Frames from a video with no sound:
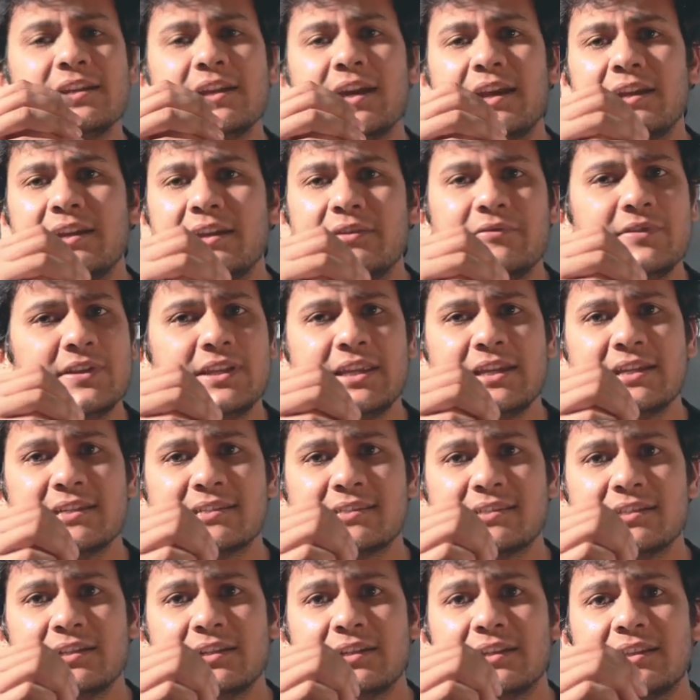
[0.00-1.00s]
AI, everything
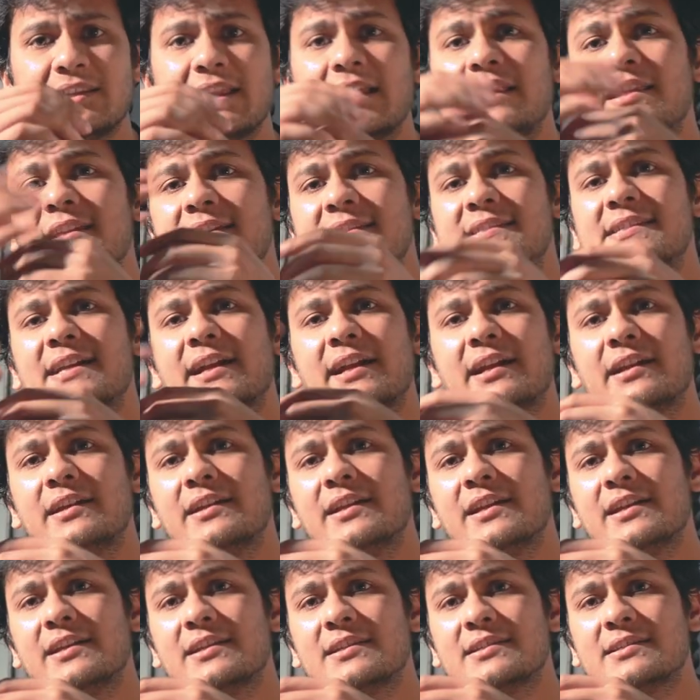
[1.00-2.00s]
is there. Then the
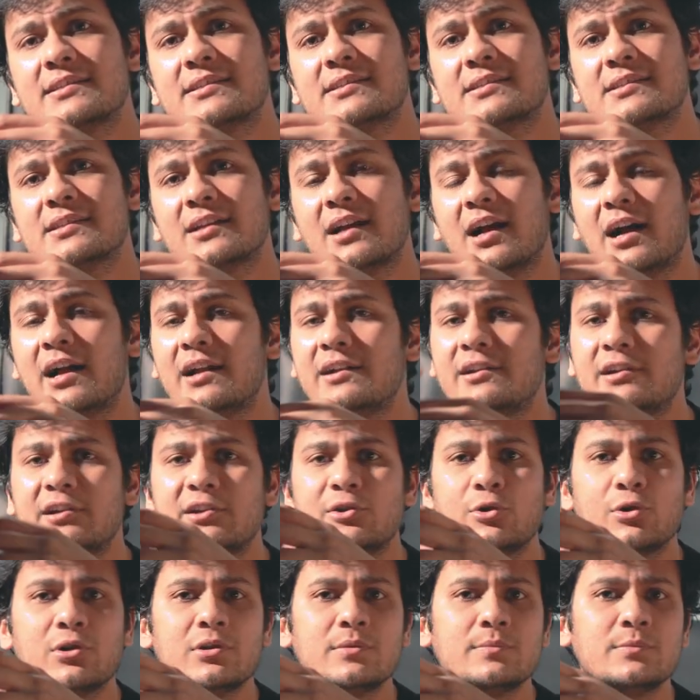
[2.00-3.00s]
second is
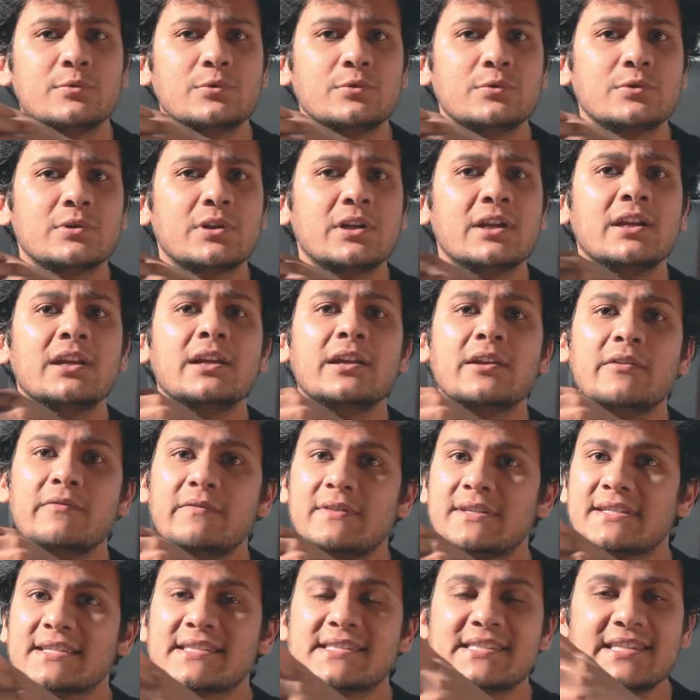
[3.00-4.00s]
$100 more,
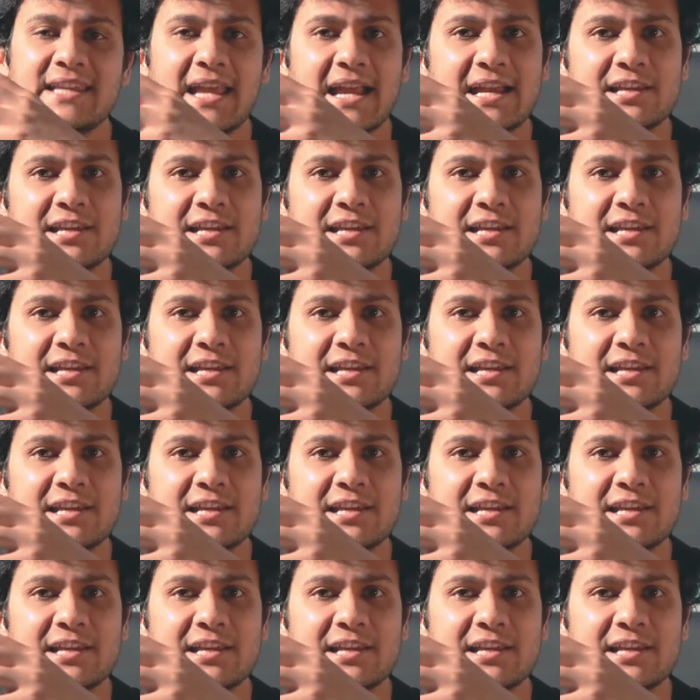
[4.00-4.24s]
which is the